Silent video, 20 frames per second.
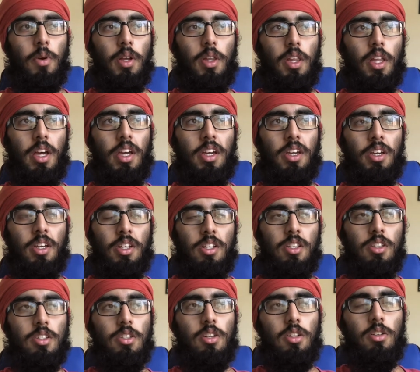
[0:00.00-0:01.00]
like it,
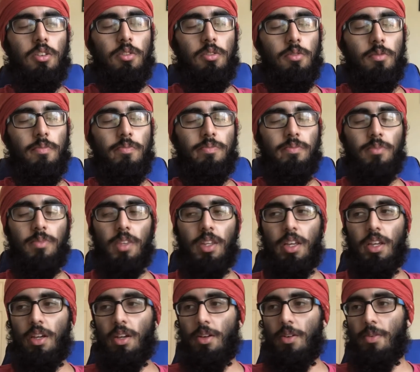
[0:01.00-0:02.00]
so,
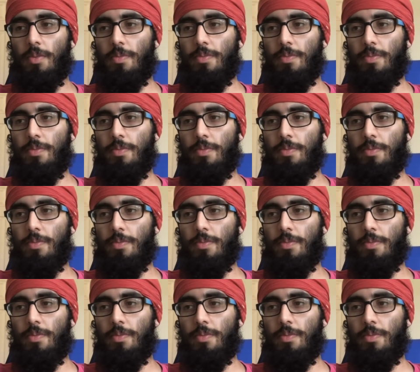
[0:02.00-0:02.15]
yeah.